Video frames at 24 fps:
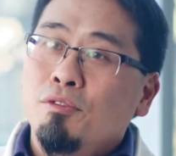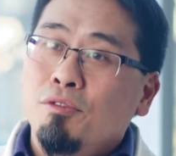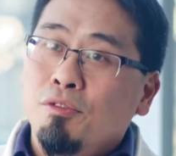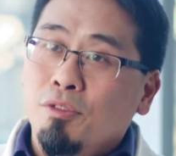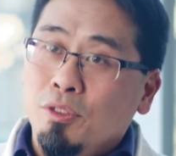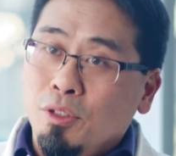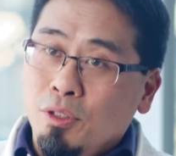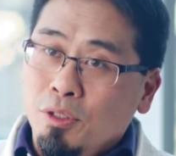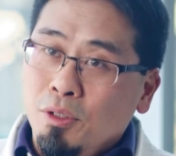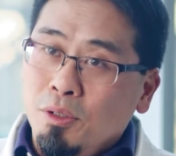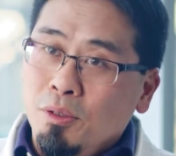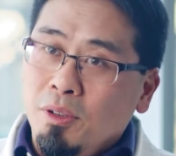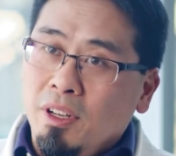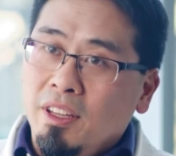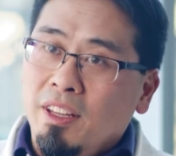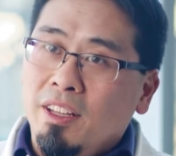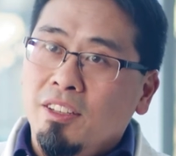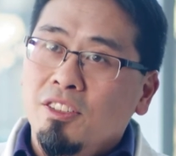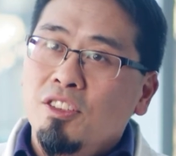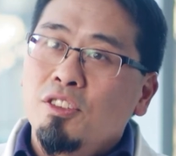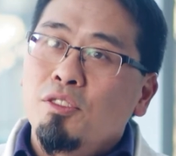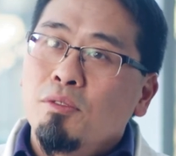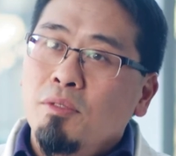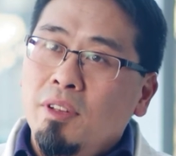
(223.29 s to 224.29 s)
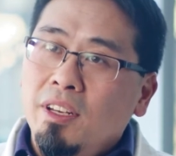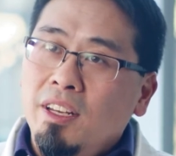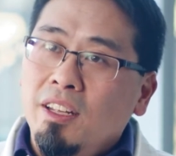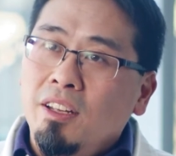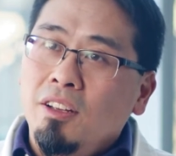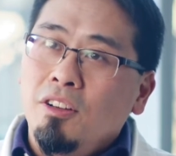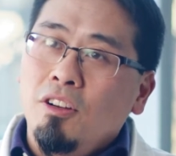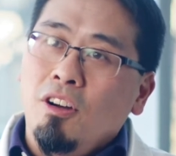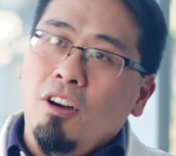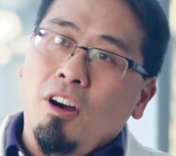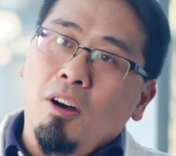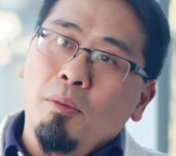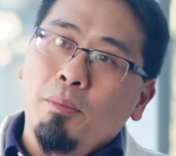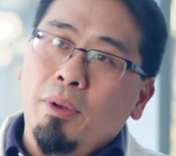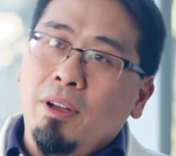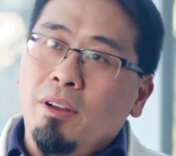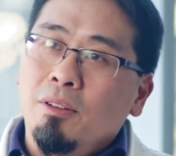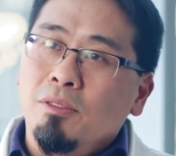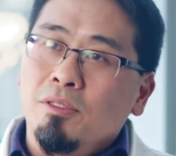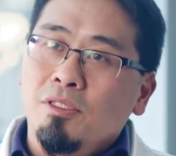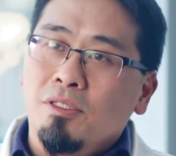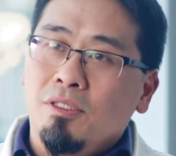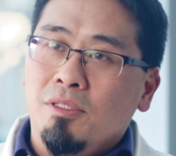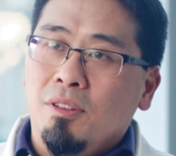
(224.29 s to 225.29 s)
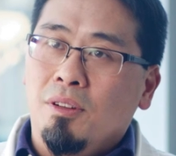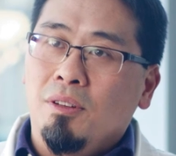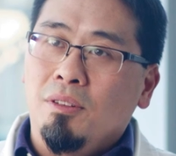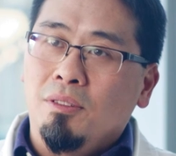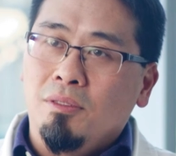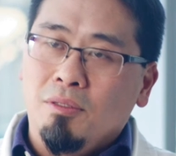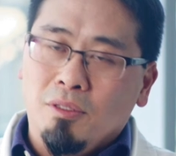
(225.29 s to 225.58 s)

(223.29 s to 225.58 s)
flu and then screening compounds,